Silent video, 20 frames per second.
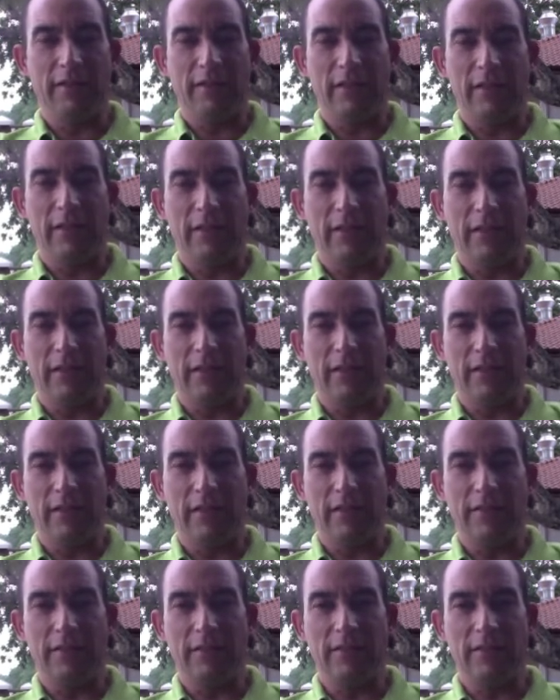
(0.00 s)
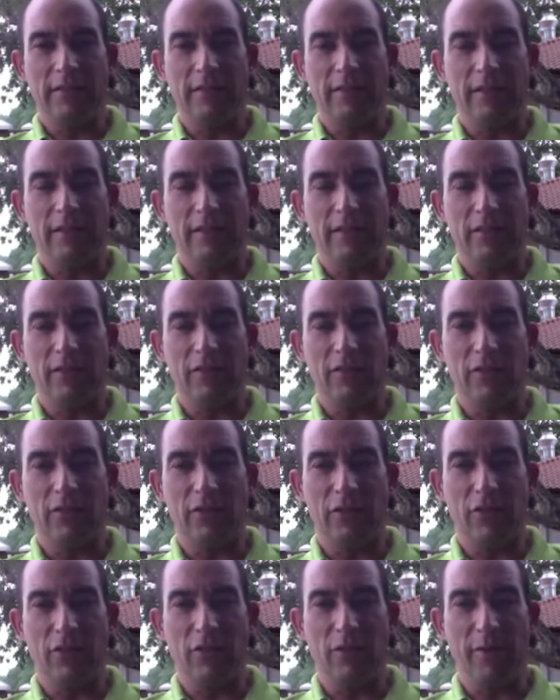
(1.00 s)
to
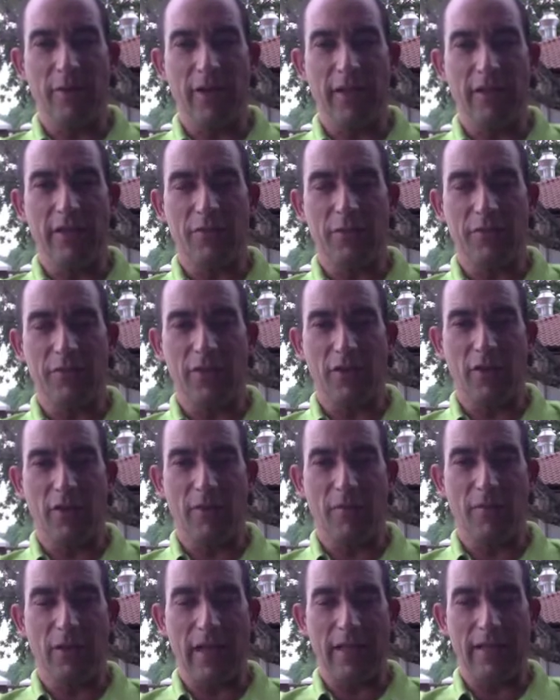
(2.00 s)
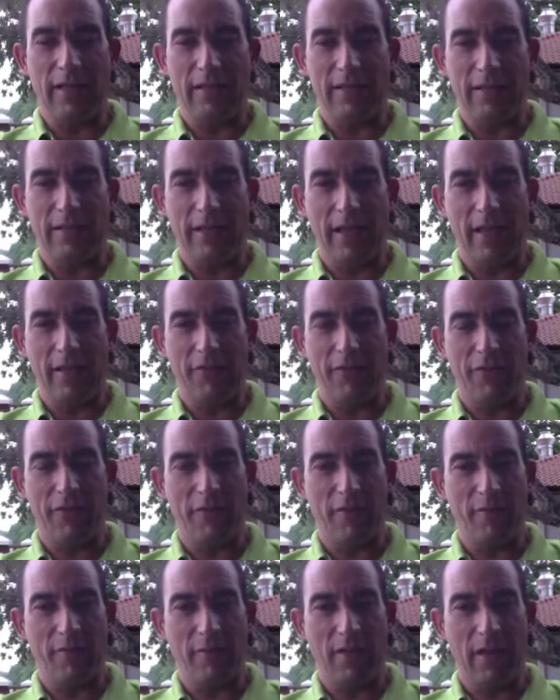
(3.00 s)
load the bikes. We've got blankets again
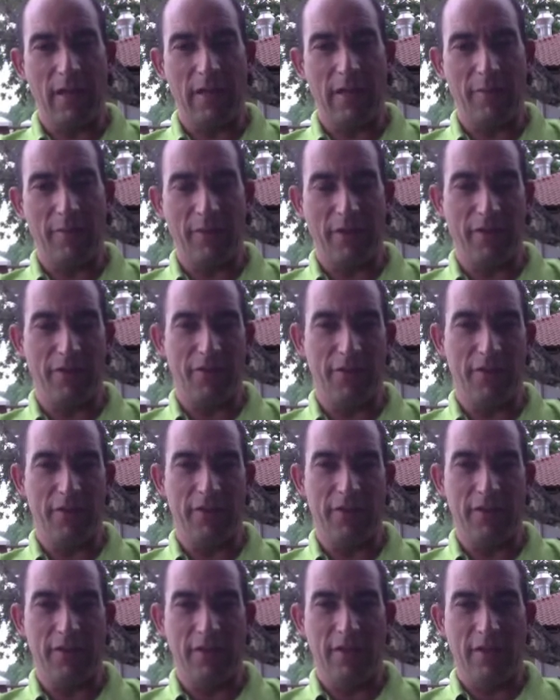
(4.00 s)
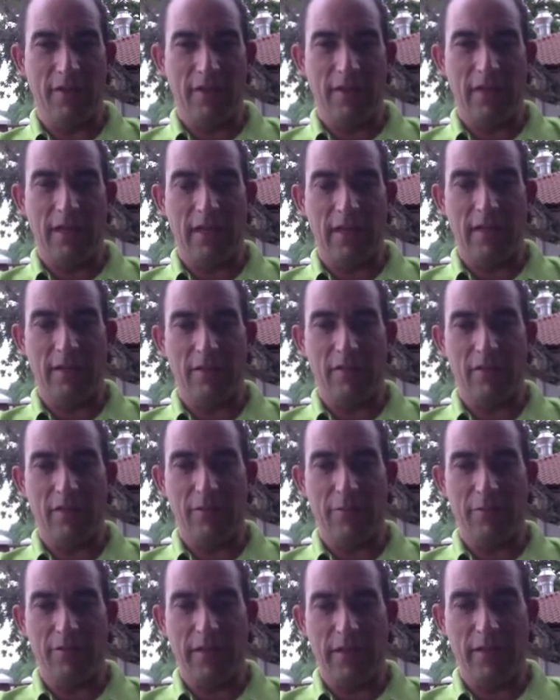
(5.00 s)
from Allied Pickfords to
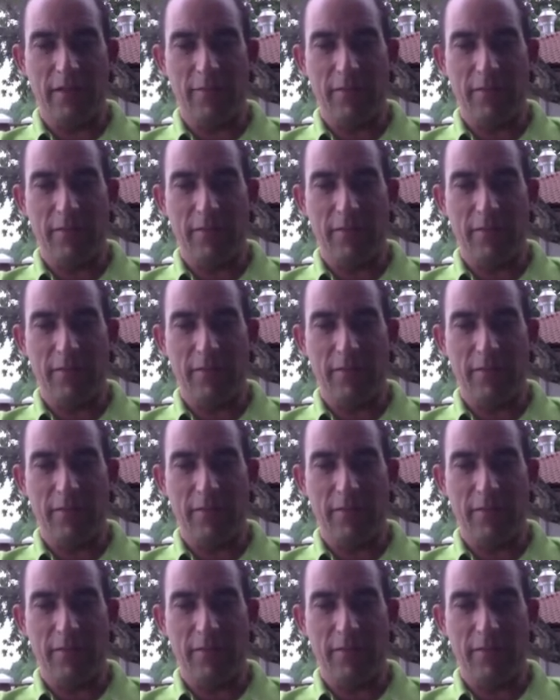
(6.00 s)
protect the